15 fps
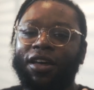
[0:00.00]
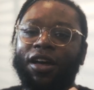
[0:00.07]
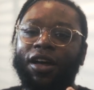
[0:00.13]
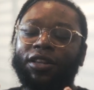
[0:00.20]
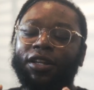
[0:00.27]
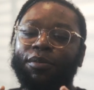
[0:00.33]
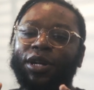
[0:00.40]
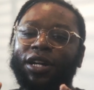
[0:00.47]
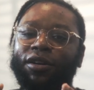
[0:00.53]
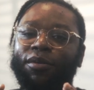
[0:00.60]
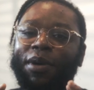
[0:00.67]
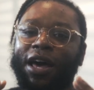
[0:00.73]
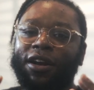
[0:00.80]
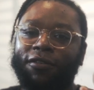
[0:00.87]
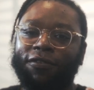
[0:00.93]
a limited
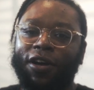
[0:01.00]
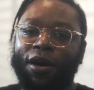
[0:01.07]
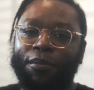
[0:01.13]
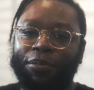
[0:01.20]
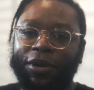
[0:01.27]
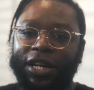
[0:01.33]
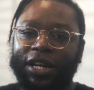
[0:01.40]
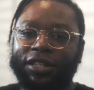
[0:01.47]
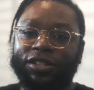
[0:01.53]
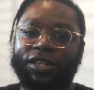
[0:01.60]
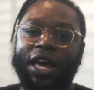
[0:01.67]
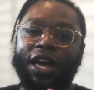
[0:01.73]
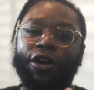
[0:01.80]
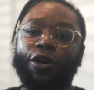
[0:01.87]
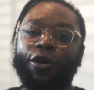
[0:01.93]
amount of companies
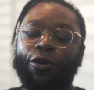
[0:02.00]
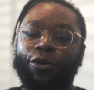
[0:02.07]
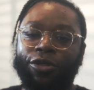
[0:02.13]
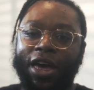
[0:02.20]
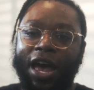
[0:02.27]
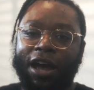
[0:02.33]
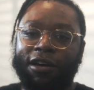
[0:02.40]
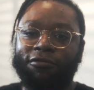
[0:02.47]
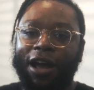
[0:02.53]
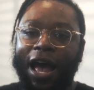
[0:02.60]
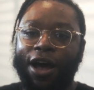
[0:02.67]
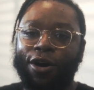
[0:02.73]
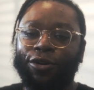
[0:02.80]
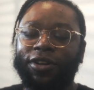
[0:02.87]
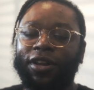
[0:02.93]
that go that
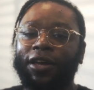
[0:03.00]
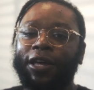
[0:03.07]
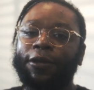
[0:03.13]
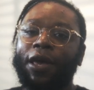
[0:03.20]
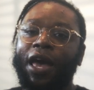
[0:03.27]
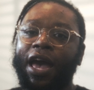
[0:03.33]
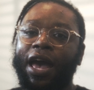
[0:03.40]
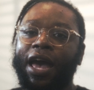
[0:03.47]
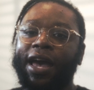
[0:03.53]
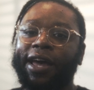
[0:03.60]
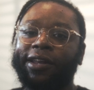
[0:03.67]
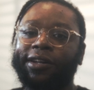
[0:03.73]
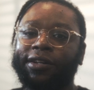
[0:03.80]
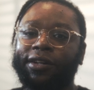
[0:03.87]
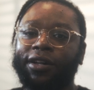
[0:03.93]
route
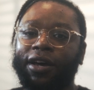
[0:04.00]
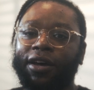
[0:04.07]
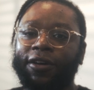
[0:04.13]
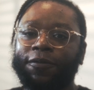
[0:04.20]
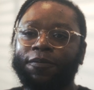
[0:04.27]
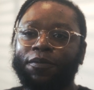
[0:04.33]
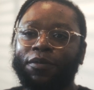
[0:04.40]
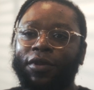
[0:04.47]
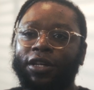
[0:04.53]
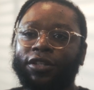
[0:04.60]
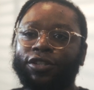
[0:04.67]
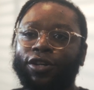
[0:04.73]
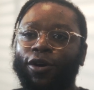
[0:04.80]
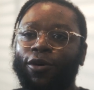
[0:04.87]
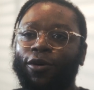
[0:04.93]
and
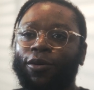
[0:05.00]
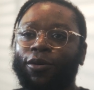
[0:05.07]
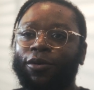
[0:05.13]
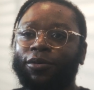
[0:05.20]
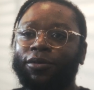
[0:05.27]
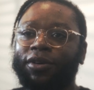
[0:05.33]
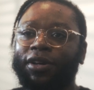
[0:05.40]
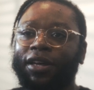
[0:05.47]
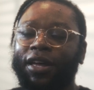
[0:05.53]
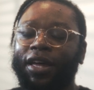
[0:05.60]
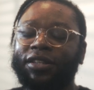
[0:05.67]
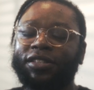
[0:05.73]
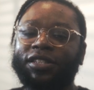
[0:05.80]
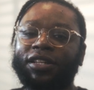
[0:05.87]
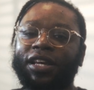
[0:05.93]
so
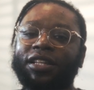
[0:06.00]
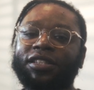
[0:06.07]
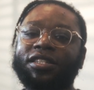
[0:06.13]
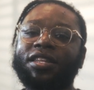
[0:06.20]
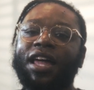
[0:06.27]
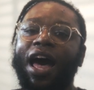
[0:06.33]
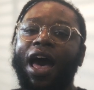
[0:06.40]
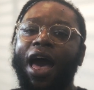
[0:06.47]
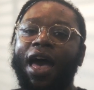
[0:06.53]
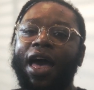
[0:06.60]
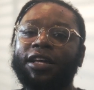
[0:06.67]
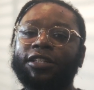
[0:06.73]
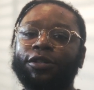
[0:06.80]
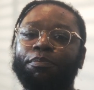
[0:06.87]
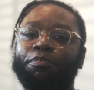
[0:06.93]
it's it's not
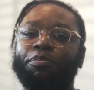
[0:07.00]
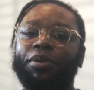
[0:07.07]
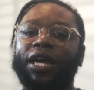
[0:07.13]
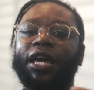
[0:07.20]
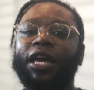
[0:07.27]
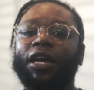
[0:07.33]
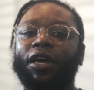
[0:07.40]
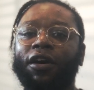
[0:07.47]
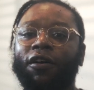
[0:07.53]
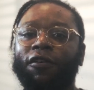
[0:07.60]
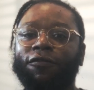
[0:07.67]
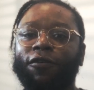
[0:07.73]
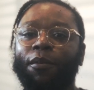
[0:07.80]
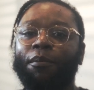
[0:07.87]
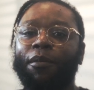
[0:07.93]
as big
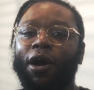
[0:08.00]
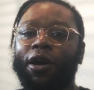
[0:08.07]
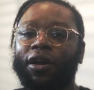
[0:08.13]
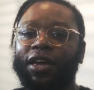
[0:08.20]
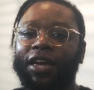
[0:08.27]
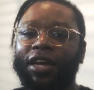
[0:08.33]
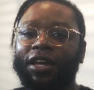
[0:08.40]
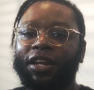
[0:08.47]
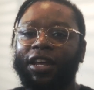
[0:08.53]
of a market